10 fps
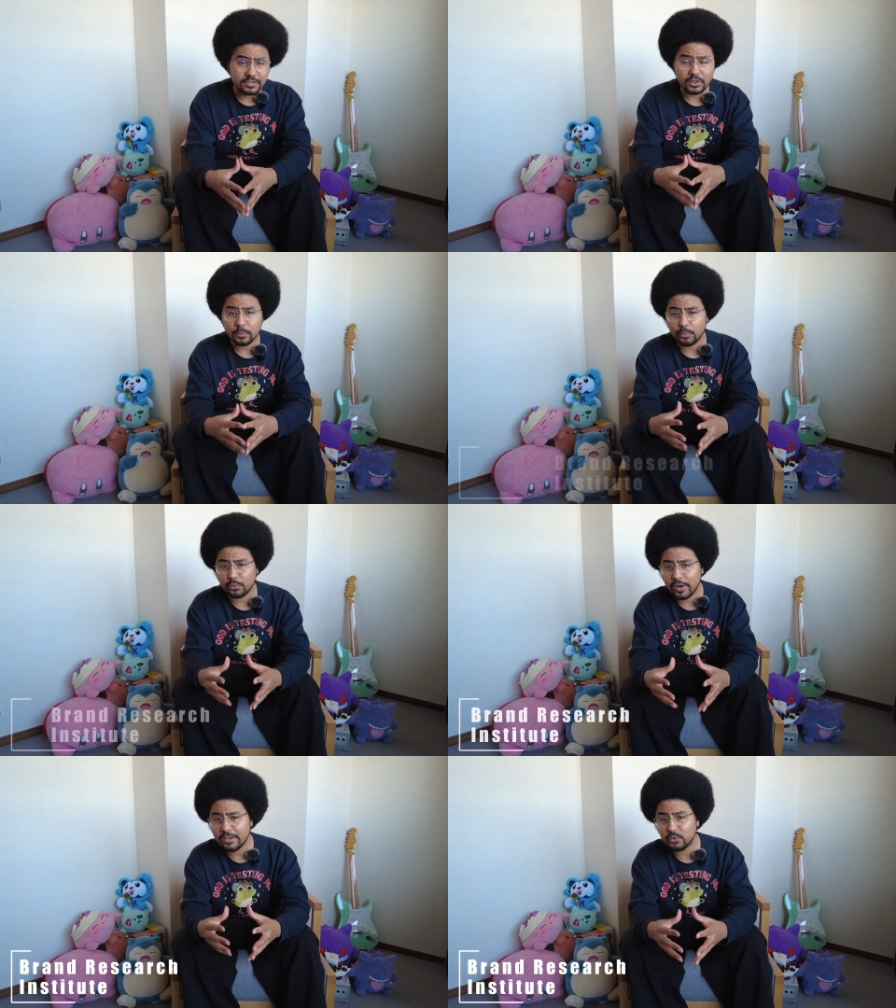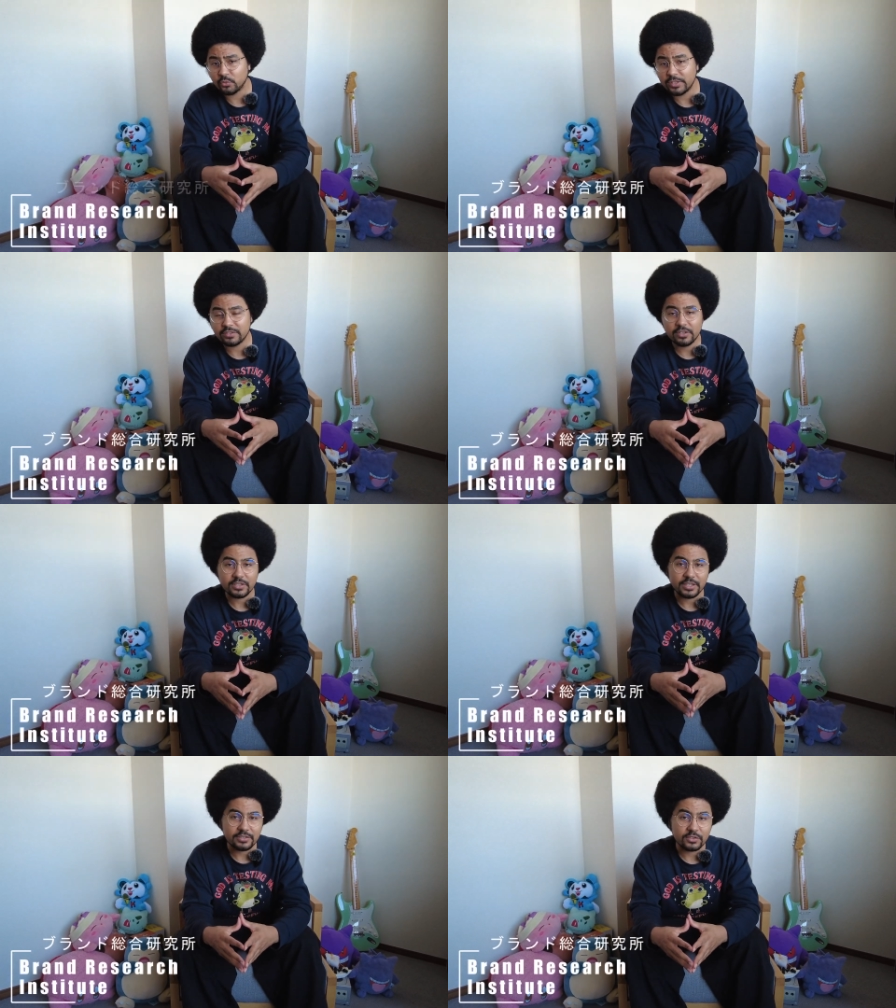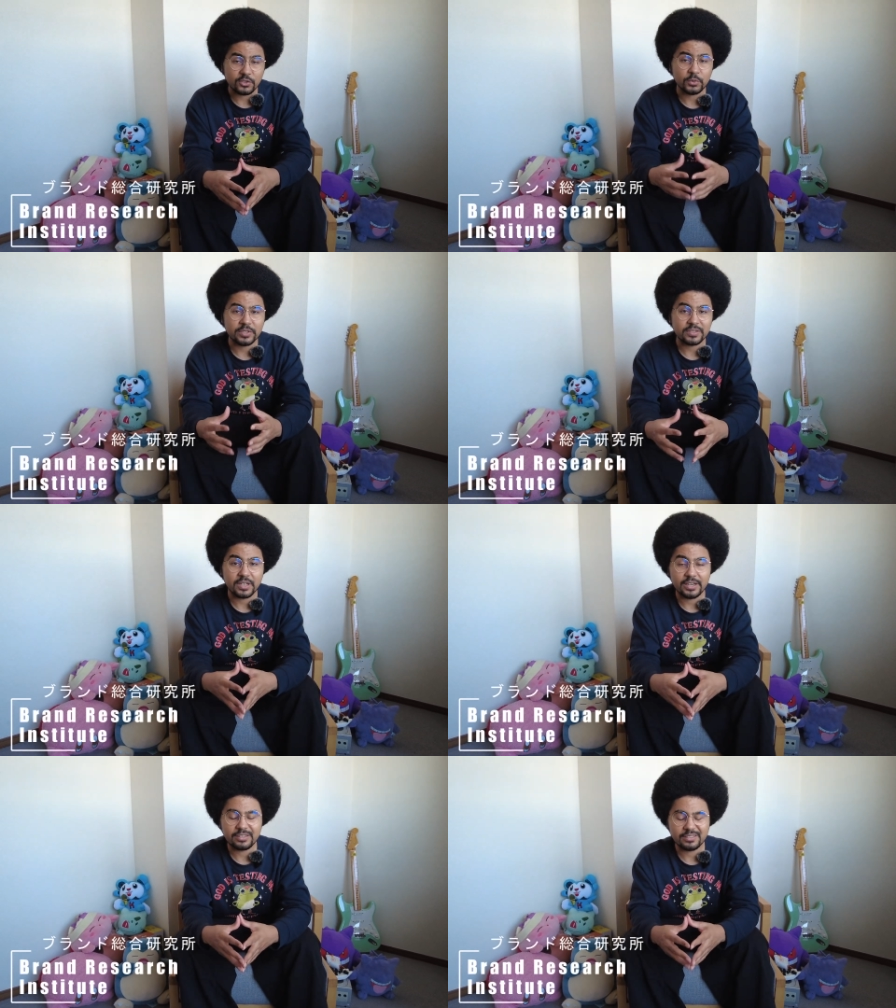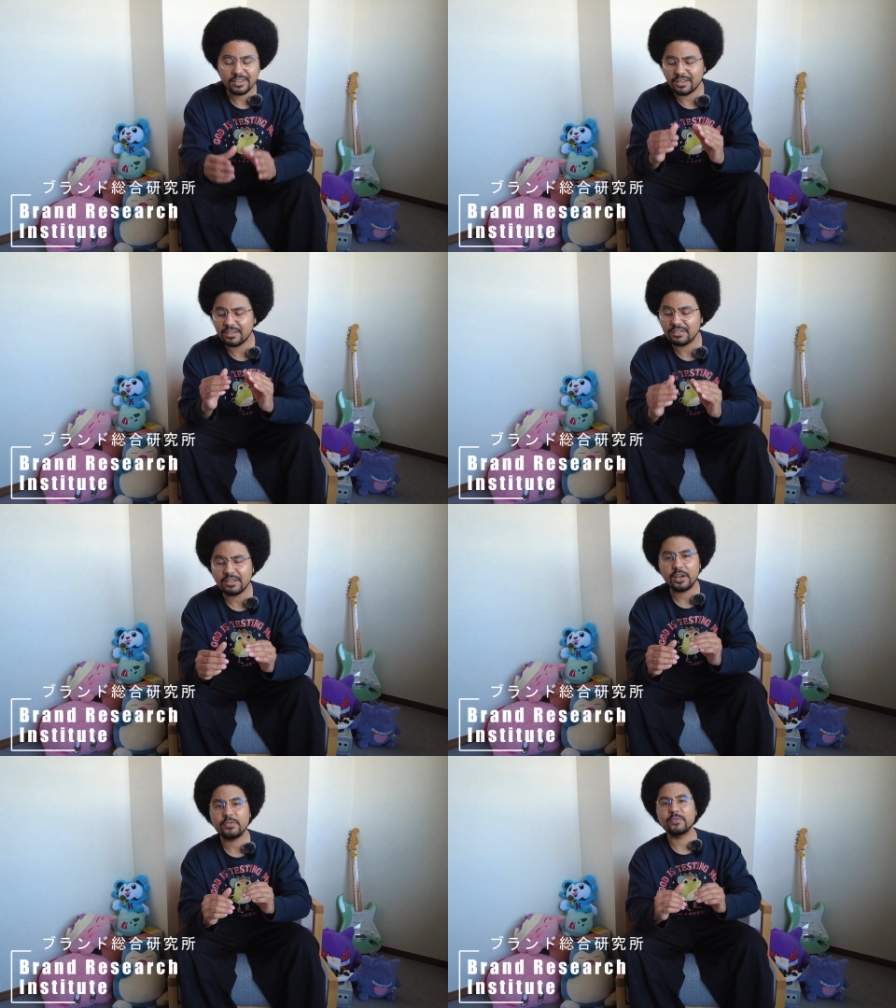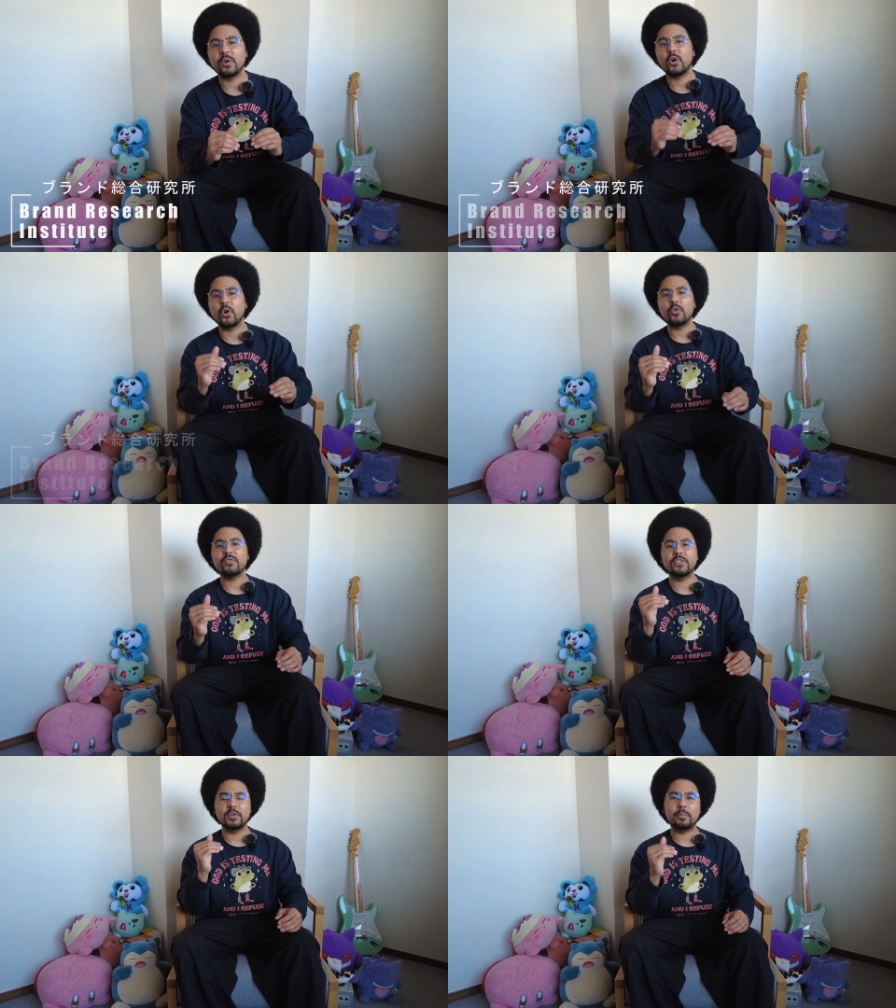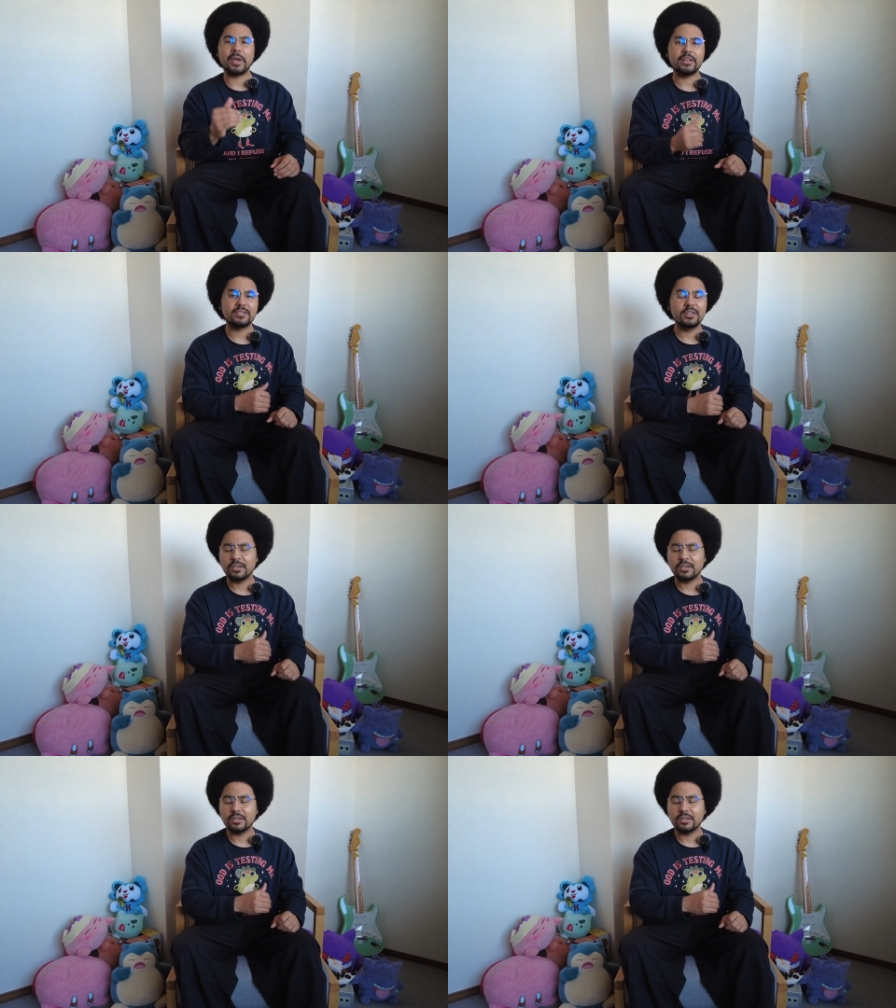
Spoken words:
the Brand Research Institute decided enough of the debates,